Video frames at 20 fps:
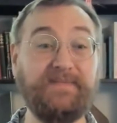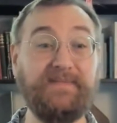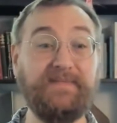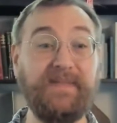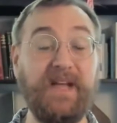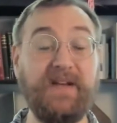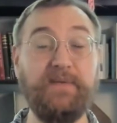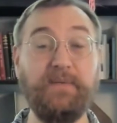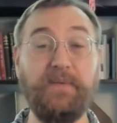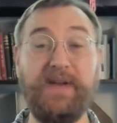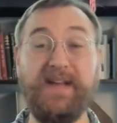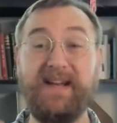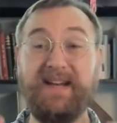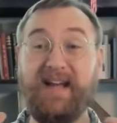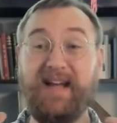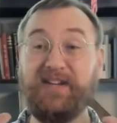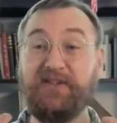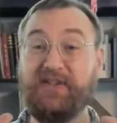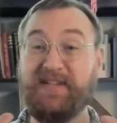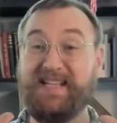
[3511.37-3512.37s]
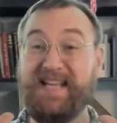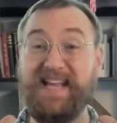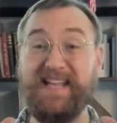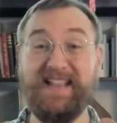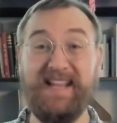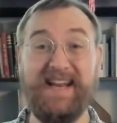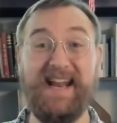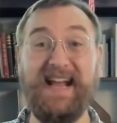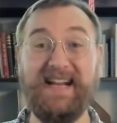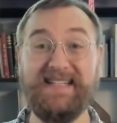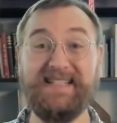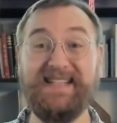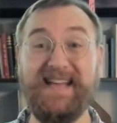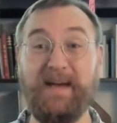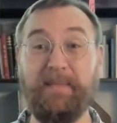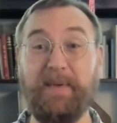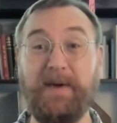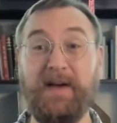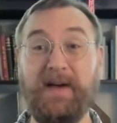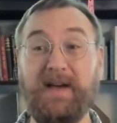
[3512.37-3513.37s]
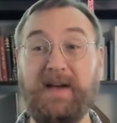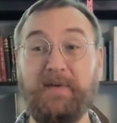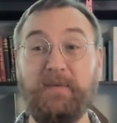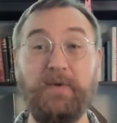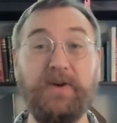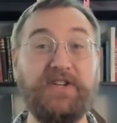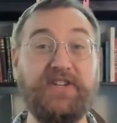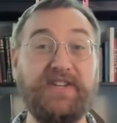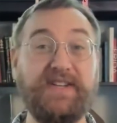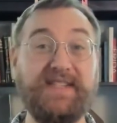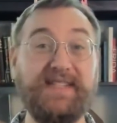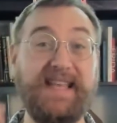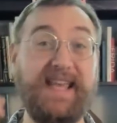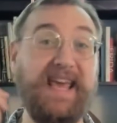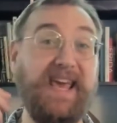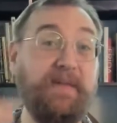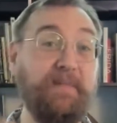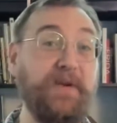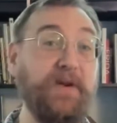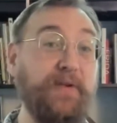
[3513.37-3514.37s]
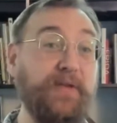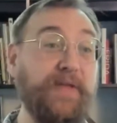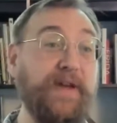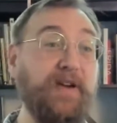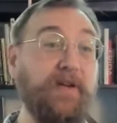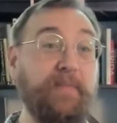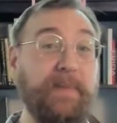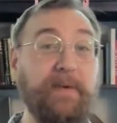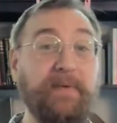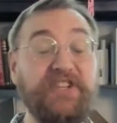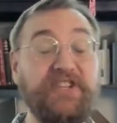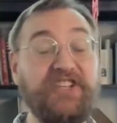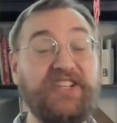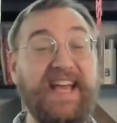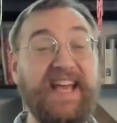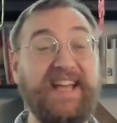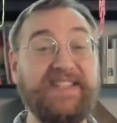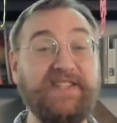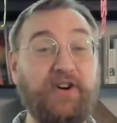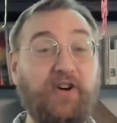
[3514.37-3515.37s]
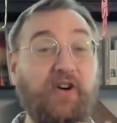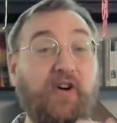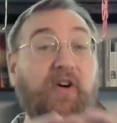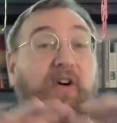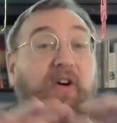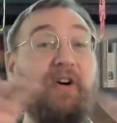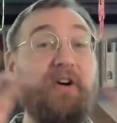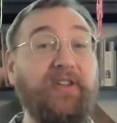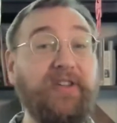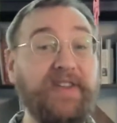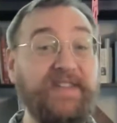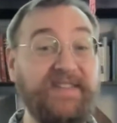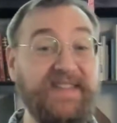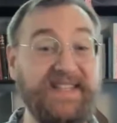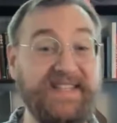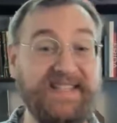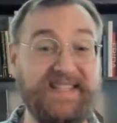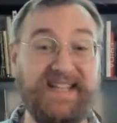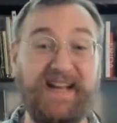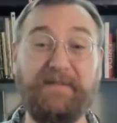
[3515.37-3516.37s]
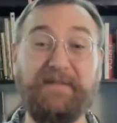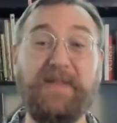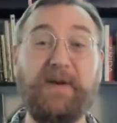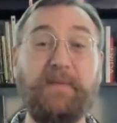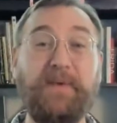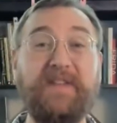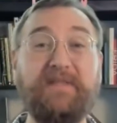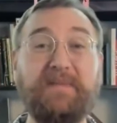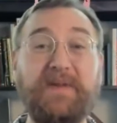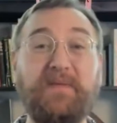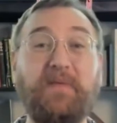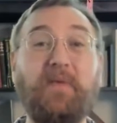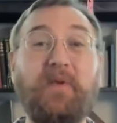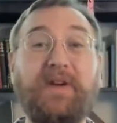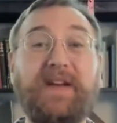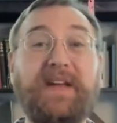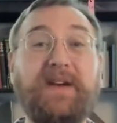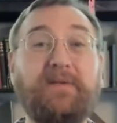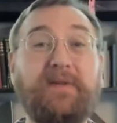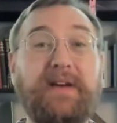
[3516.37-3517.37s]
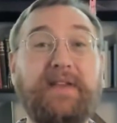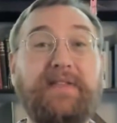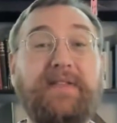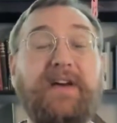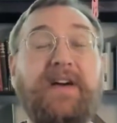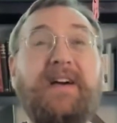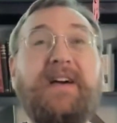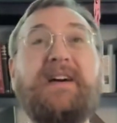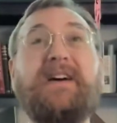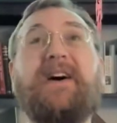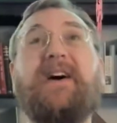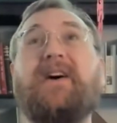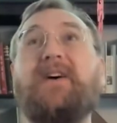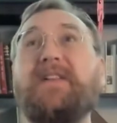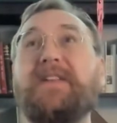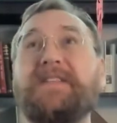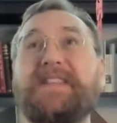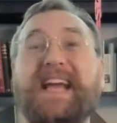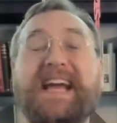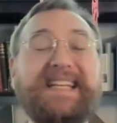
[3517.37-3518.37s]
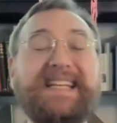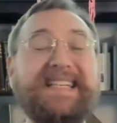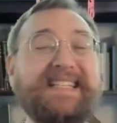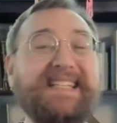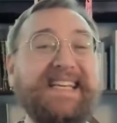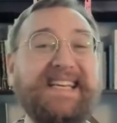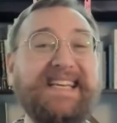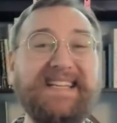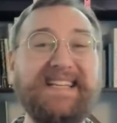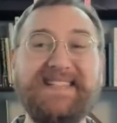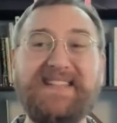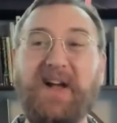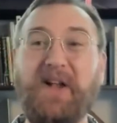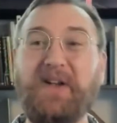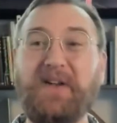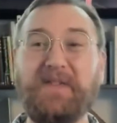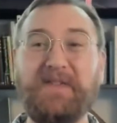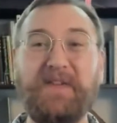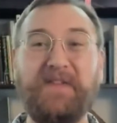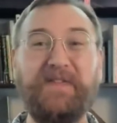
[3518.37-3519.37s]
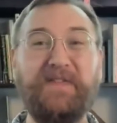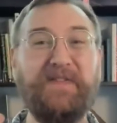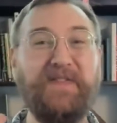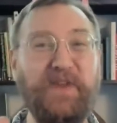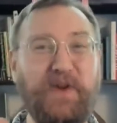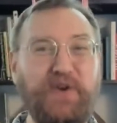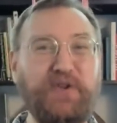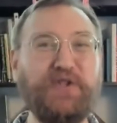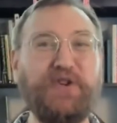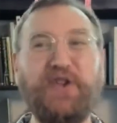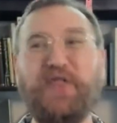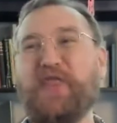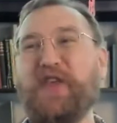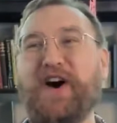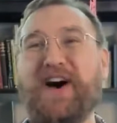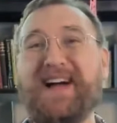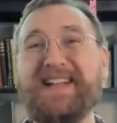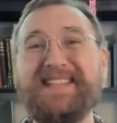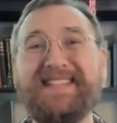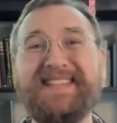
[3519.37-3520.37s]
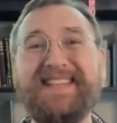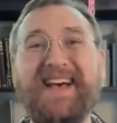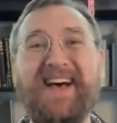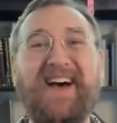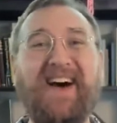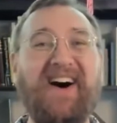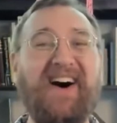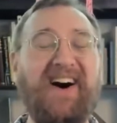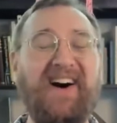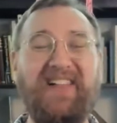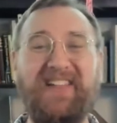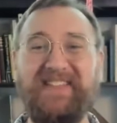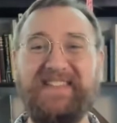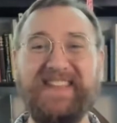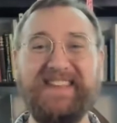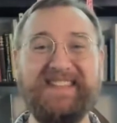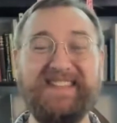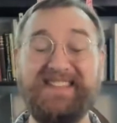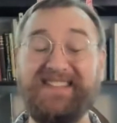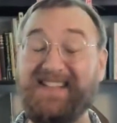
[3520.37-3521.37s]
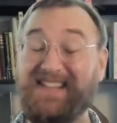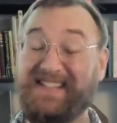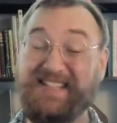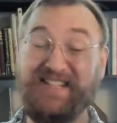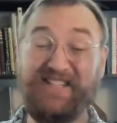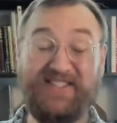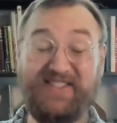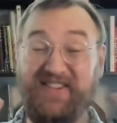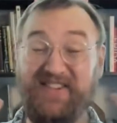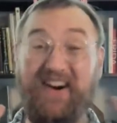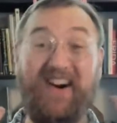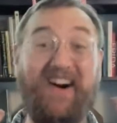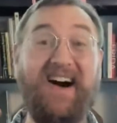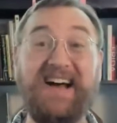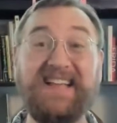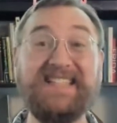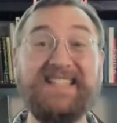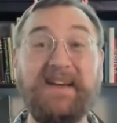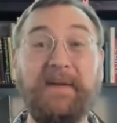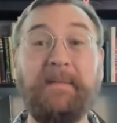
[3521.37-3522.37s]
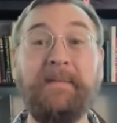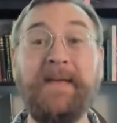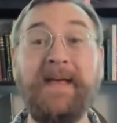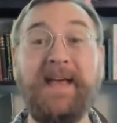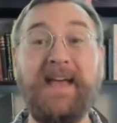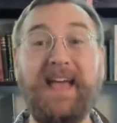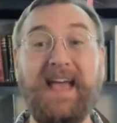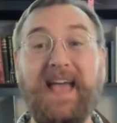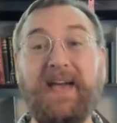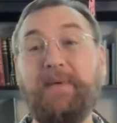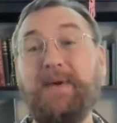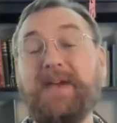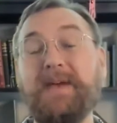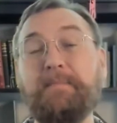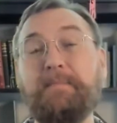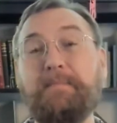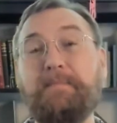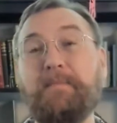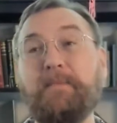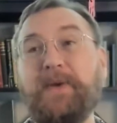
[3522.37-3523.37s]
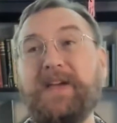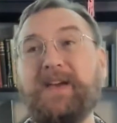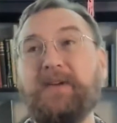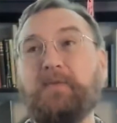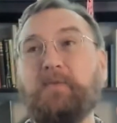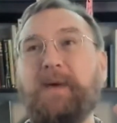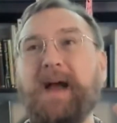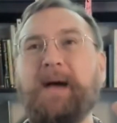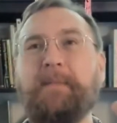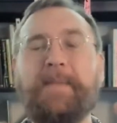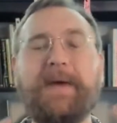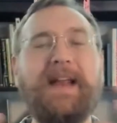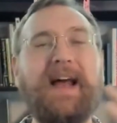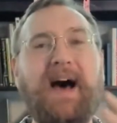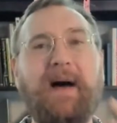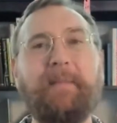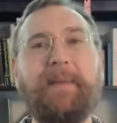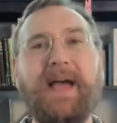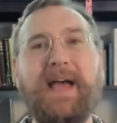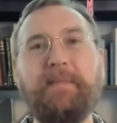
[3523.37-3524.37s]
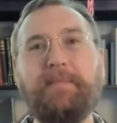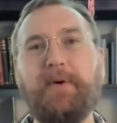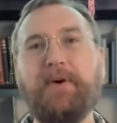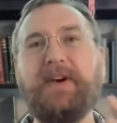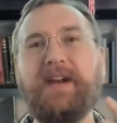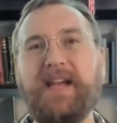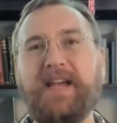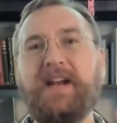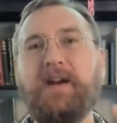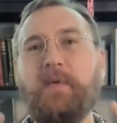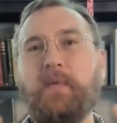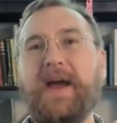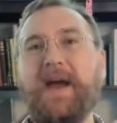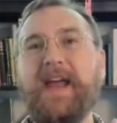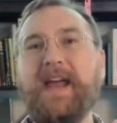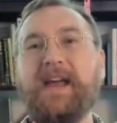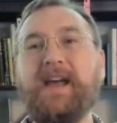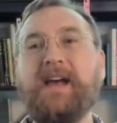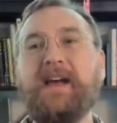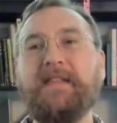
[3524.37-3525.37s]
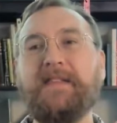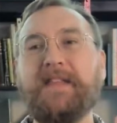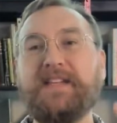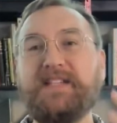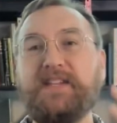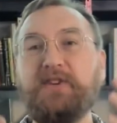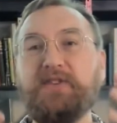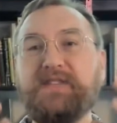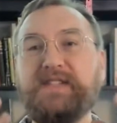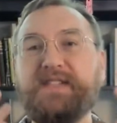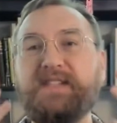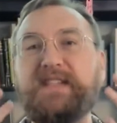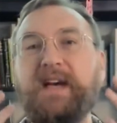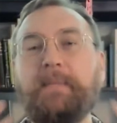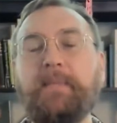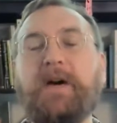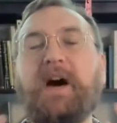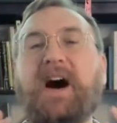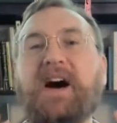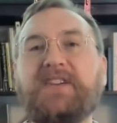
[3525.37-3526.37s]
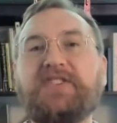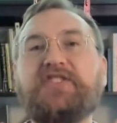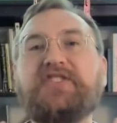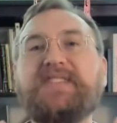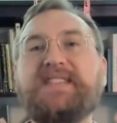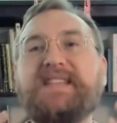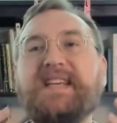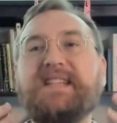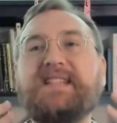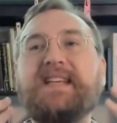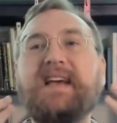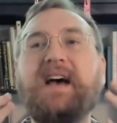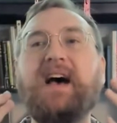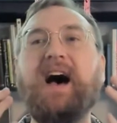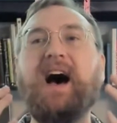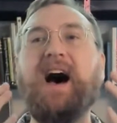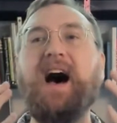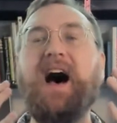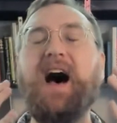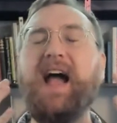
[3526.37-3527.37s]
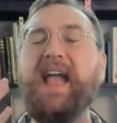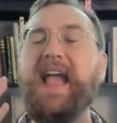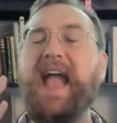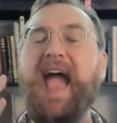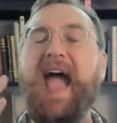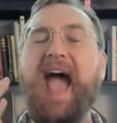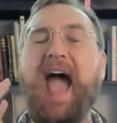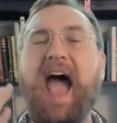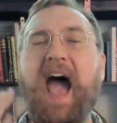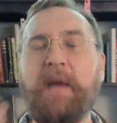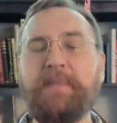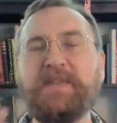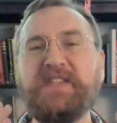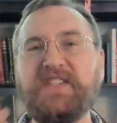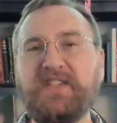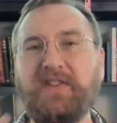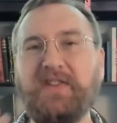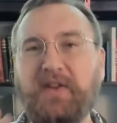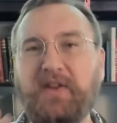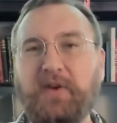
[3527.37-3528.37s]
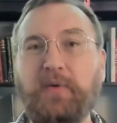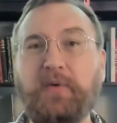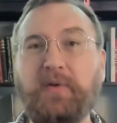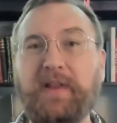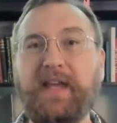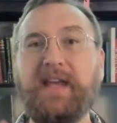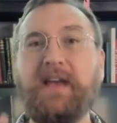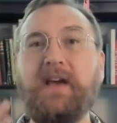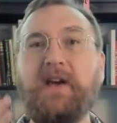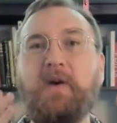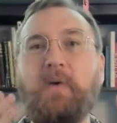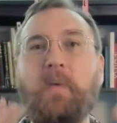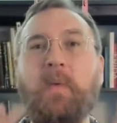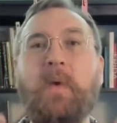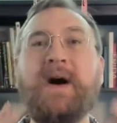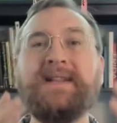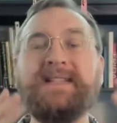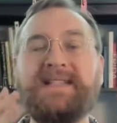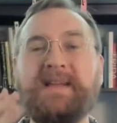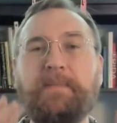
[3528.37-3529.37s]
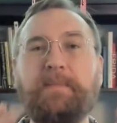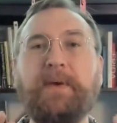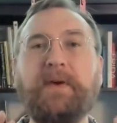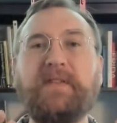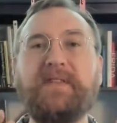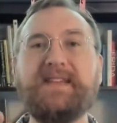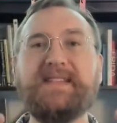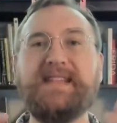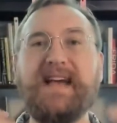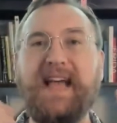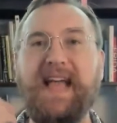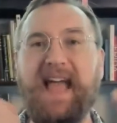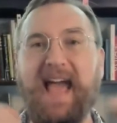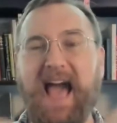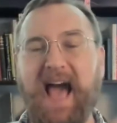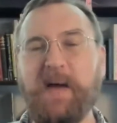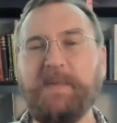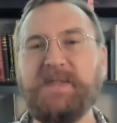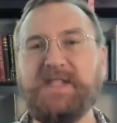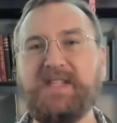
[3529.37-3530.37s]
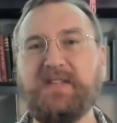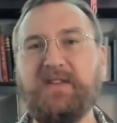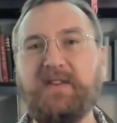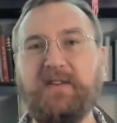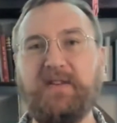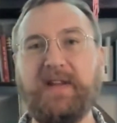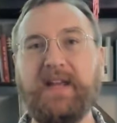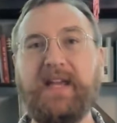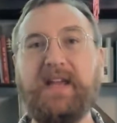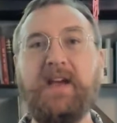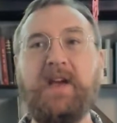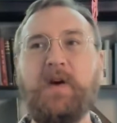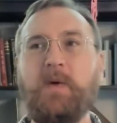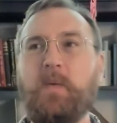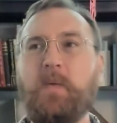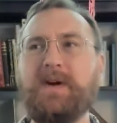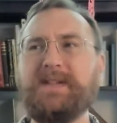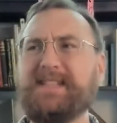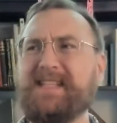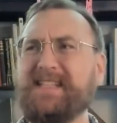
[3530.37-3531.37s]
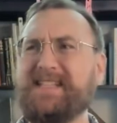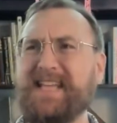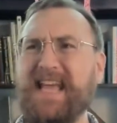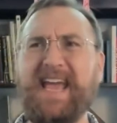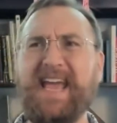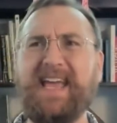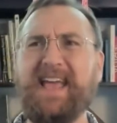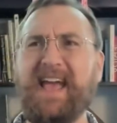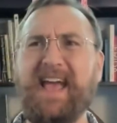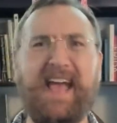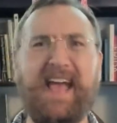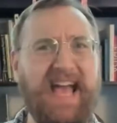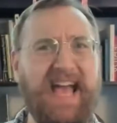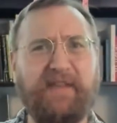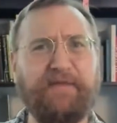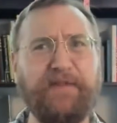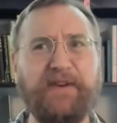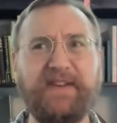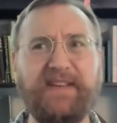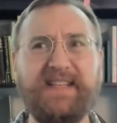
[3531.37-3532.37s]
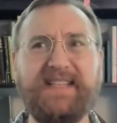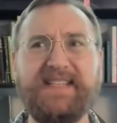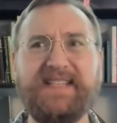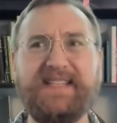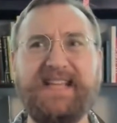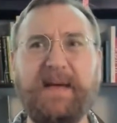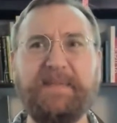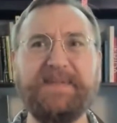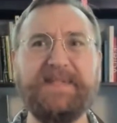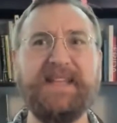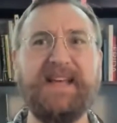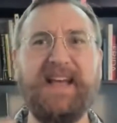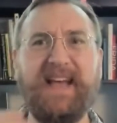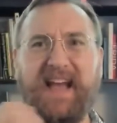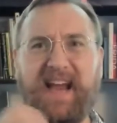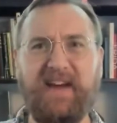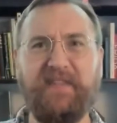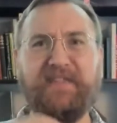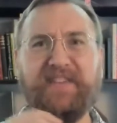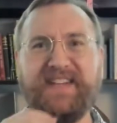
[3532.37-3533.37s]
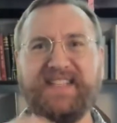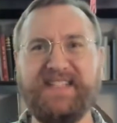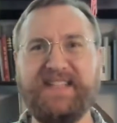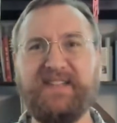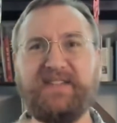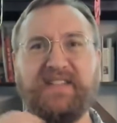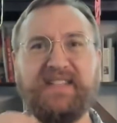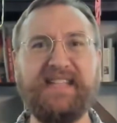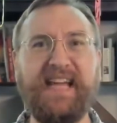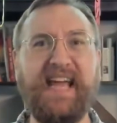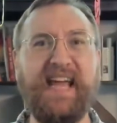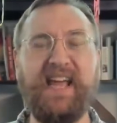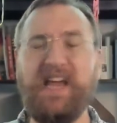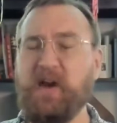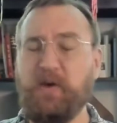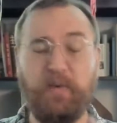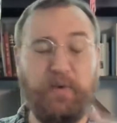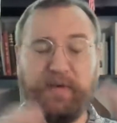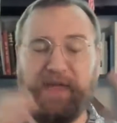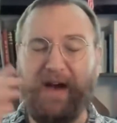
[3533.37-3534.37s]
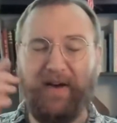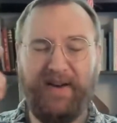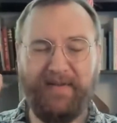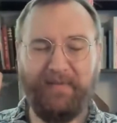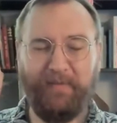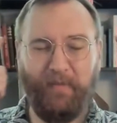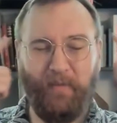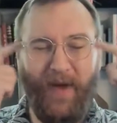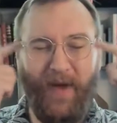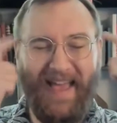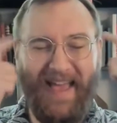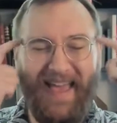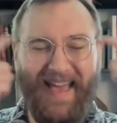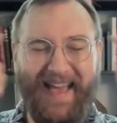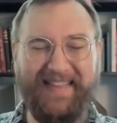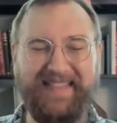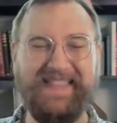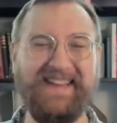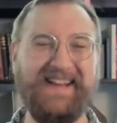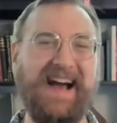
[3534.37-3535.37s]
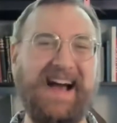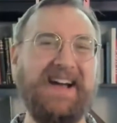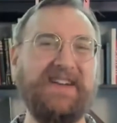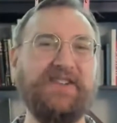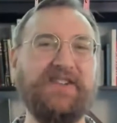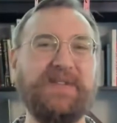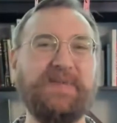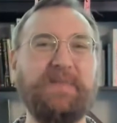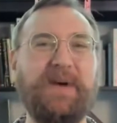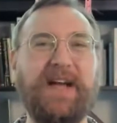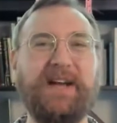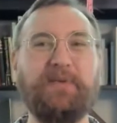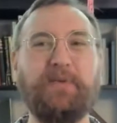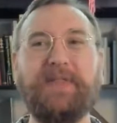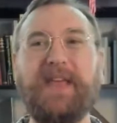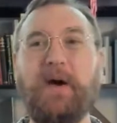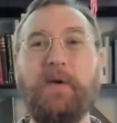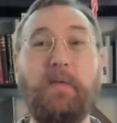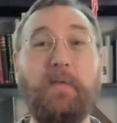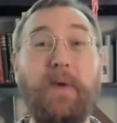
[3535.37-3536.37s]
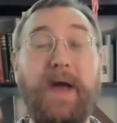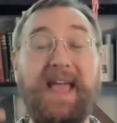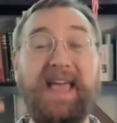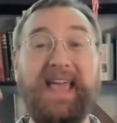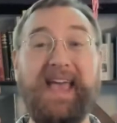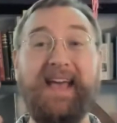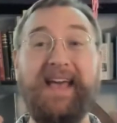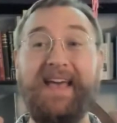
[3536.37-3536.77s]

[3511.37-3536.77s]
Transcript: we can actually take the next step, which is the hypnotherapy, which takes all of this stuff that we've been working with, all of the ideas, all of the future thoughts, all of this. It's just awesome. And we can wrap it up and put it in a way that your subconscious says, I absolutely want to build this. I absolutely want to take effortless steps every single day without waking the conscious mind, without waking